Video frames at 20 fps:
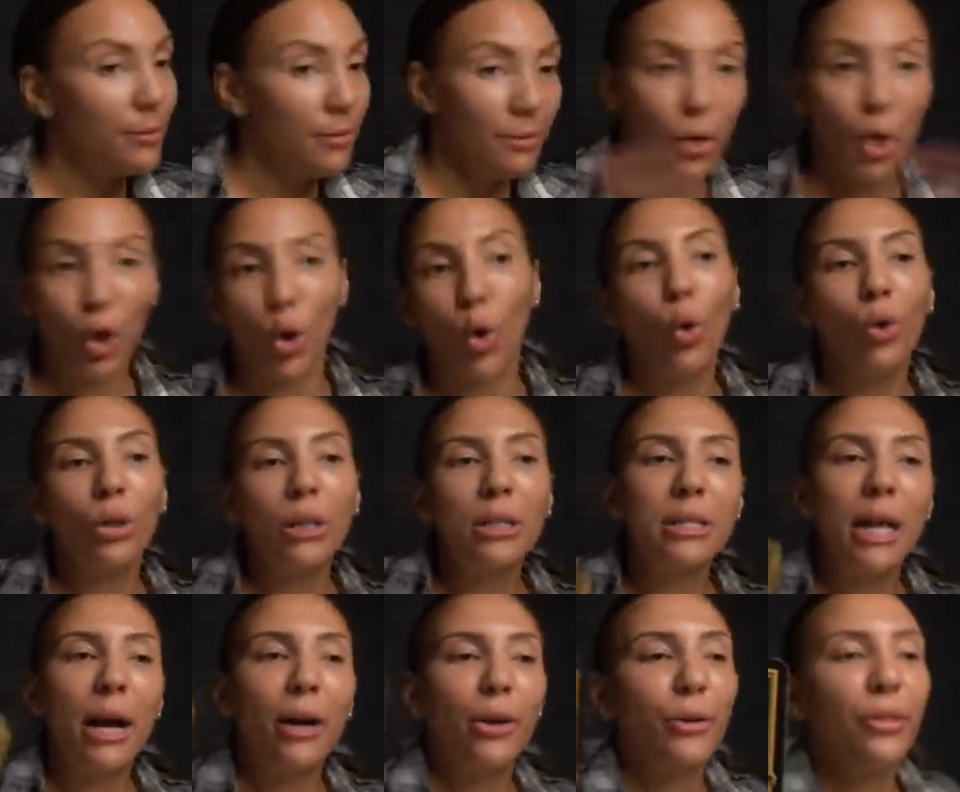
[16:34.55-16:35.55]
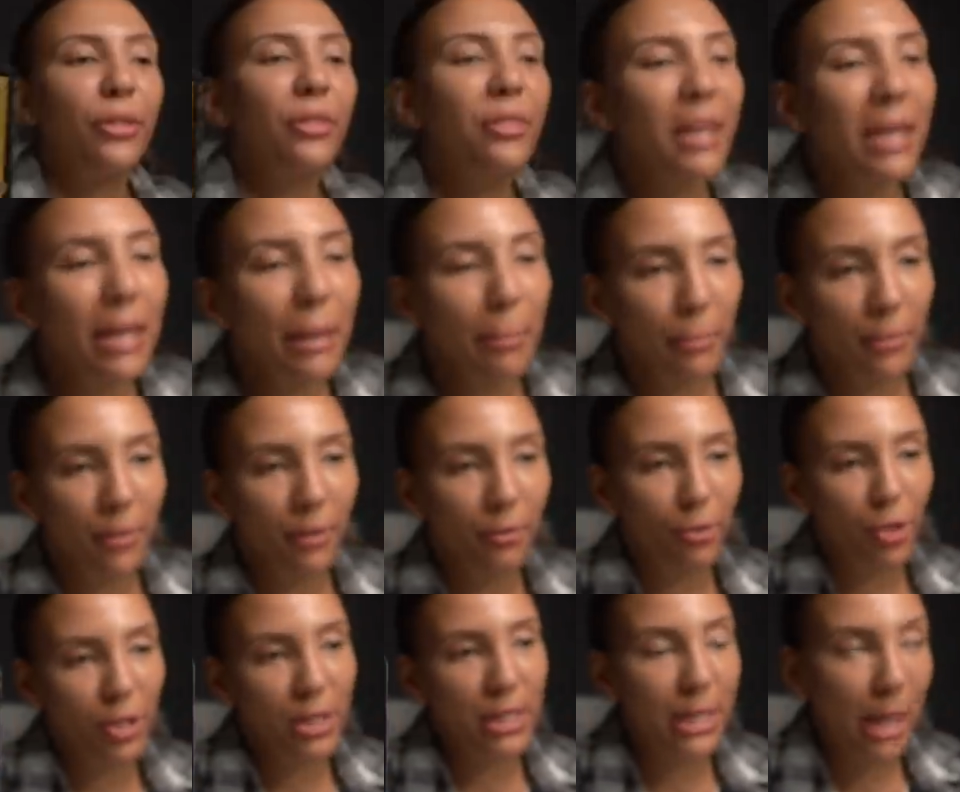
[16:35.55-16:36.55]
Your whole entire theme
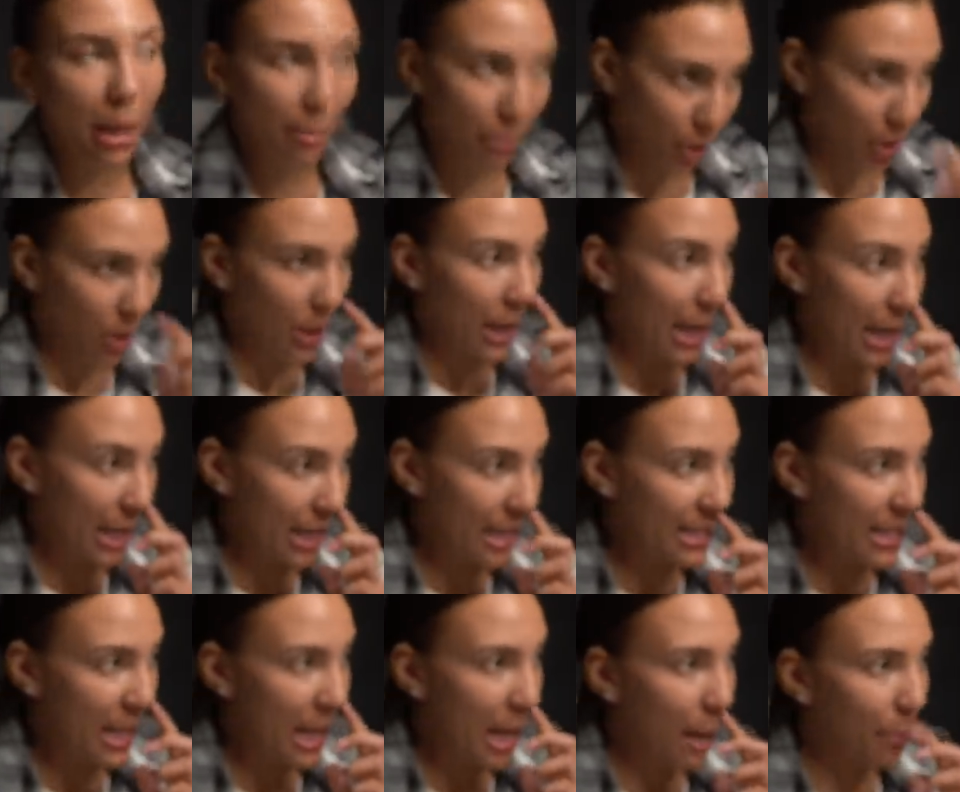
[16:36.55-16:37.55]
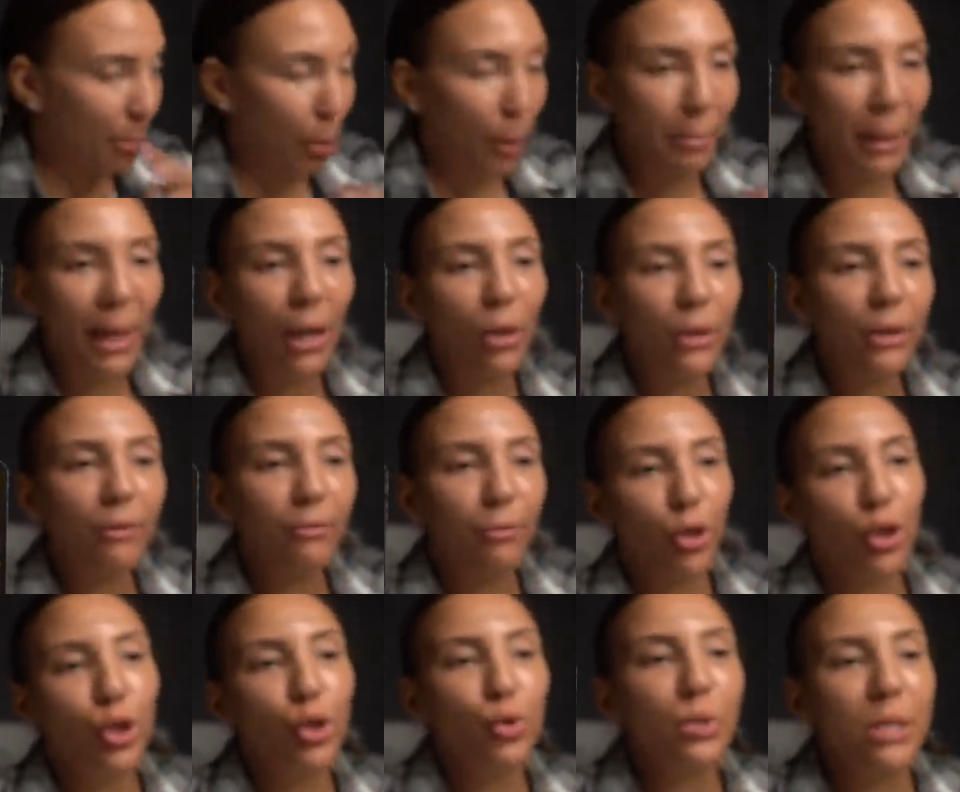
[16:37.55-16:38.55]
for December is preparing for
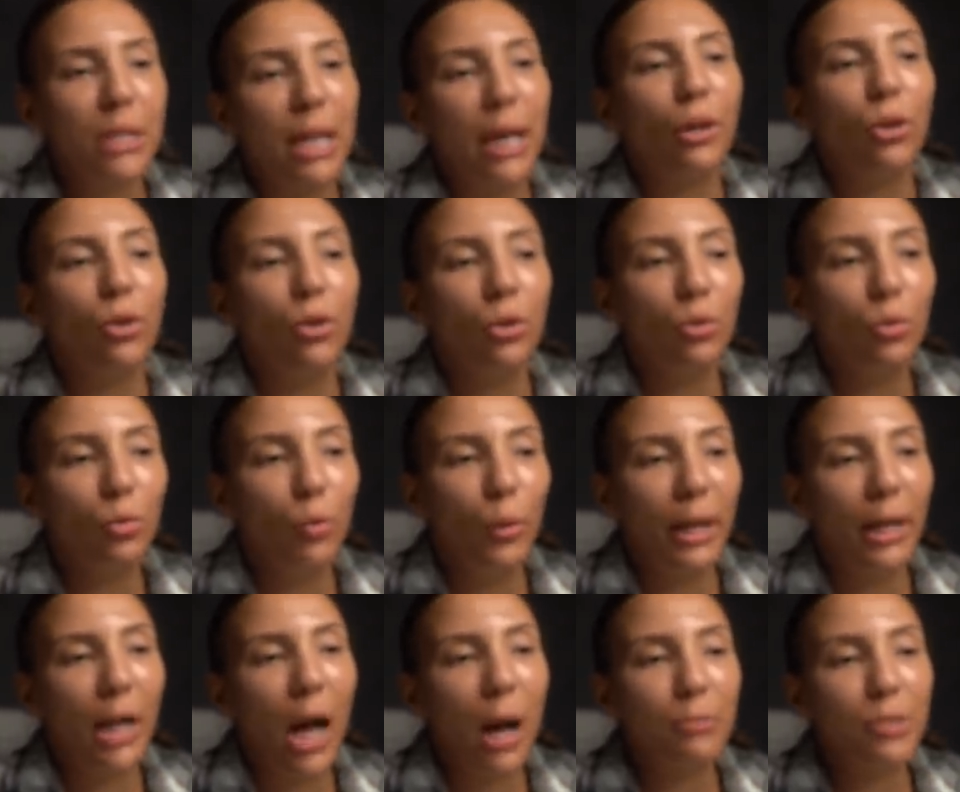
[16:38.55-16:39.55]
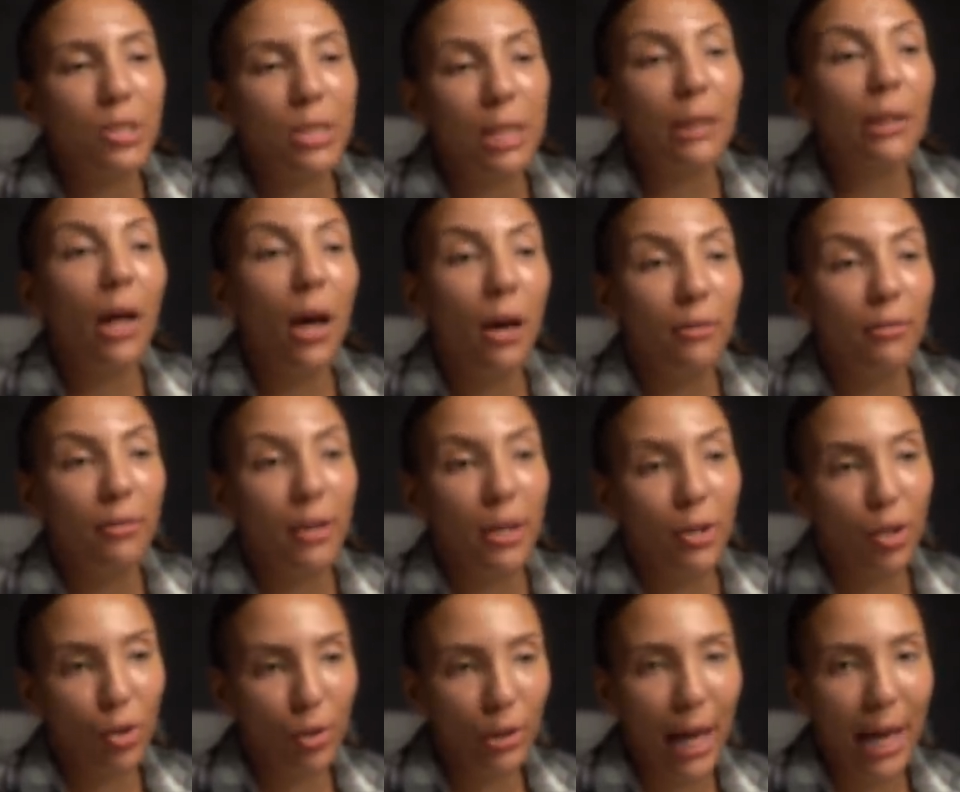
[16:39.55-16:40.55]
a new cycle when it comes to love in
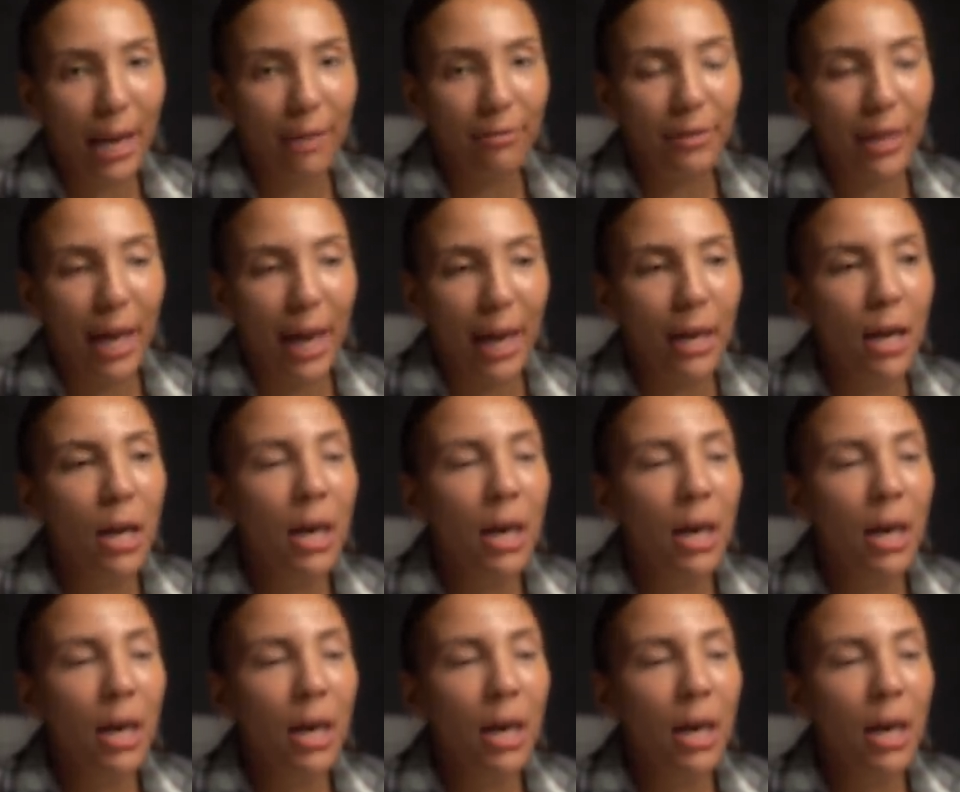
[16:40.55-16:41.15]
your life, okay?